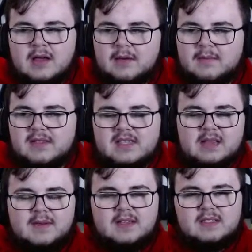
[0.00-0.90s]
But
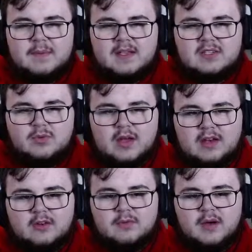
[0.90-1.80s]
Celebi is a base
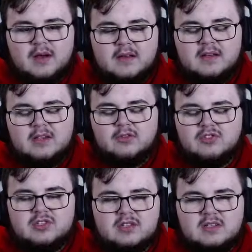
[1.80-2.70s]
100 mon, you know,
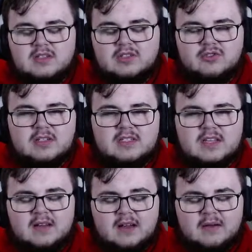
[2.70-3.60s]
just straight
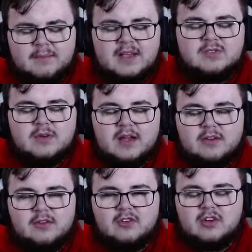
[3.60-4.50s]
base
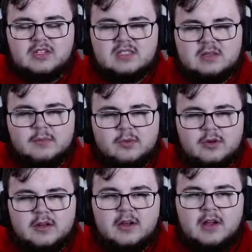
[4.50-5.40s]
100 across the board.